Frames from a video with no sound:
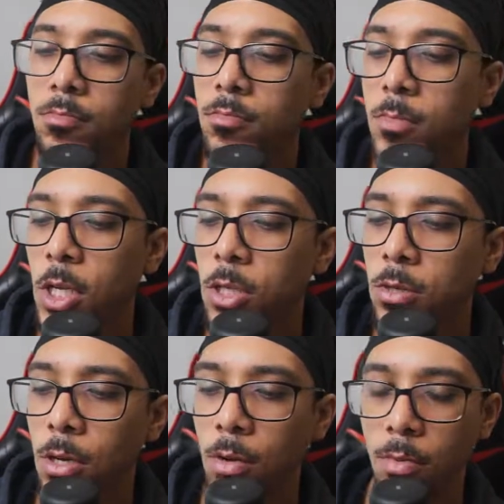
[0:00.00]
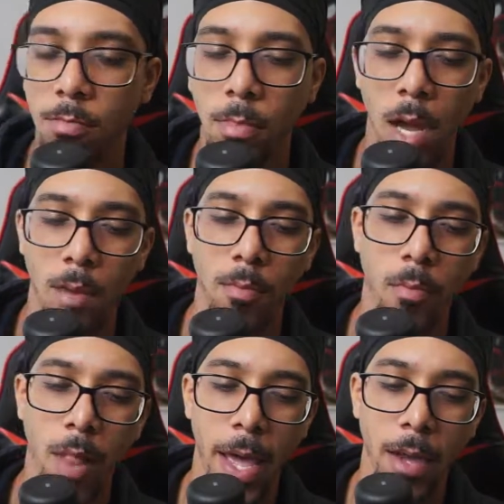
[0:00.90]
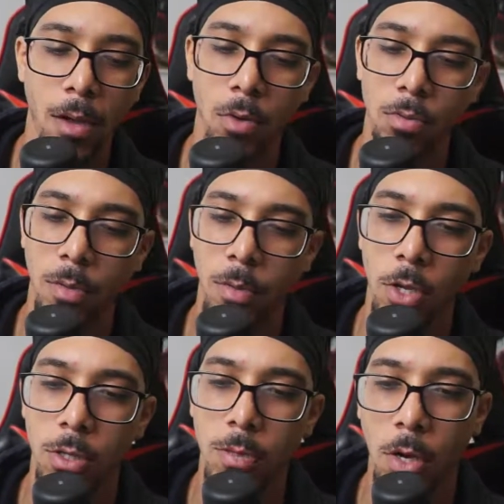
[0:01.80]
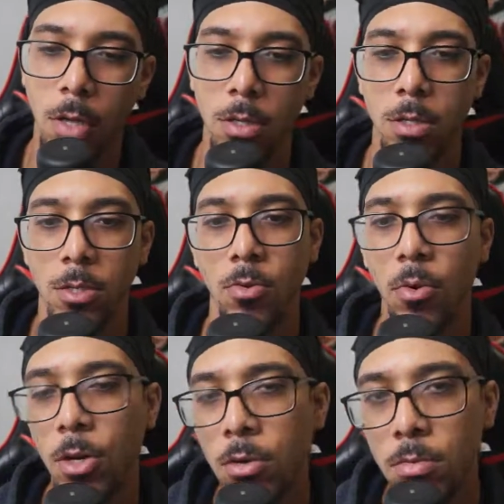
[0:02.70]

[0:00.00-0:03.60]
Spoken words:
did you know black holes can be as small as a quarter?